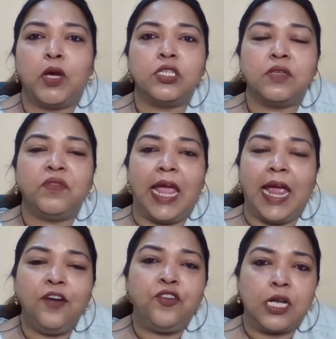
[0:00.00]
because of
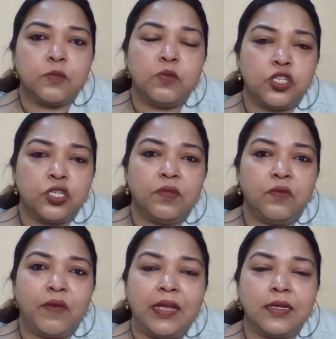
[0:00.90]
the air transmission
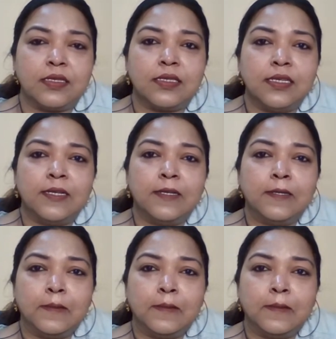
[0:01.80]
of the virus.